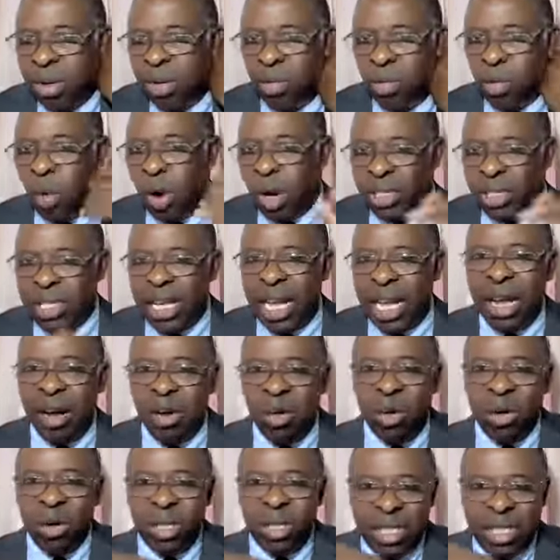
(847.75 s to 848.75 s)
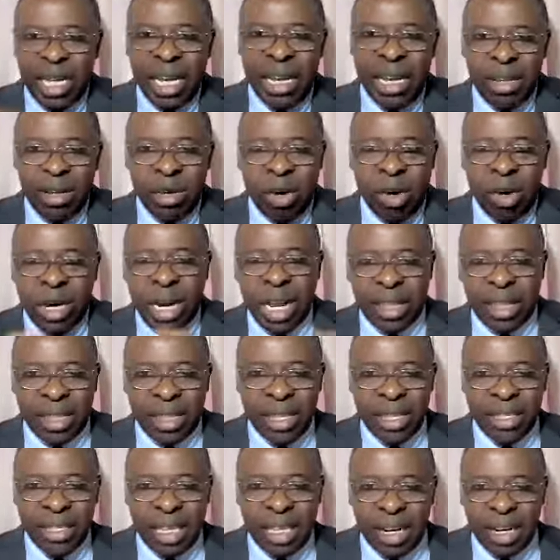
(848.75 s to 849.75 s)
water, contain other
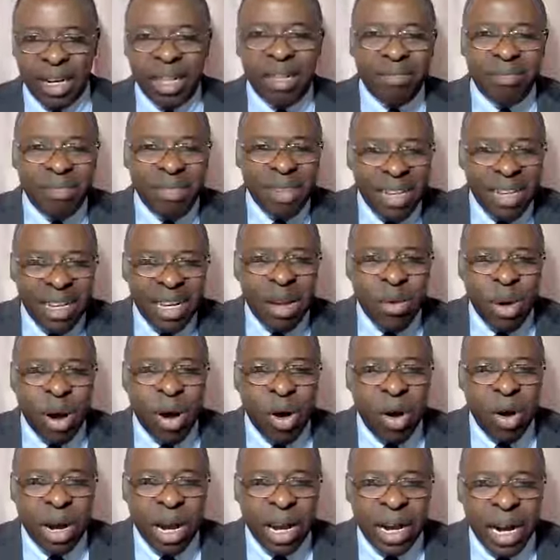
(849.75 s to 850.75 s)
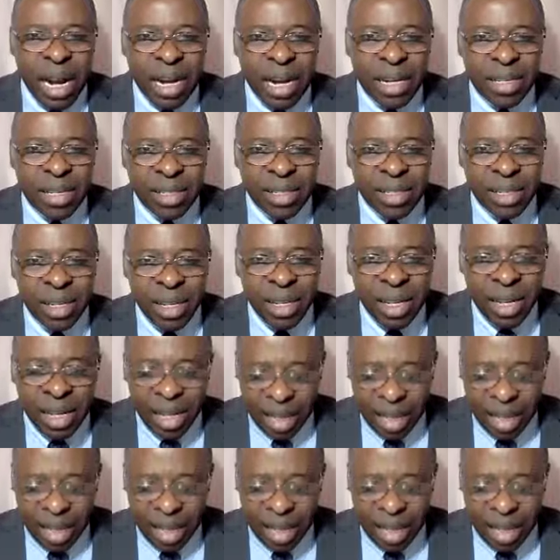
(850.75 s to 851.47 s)
things that they were organized.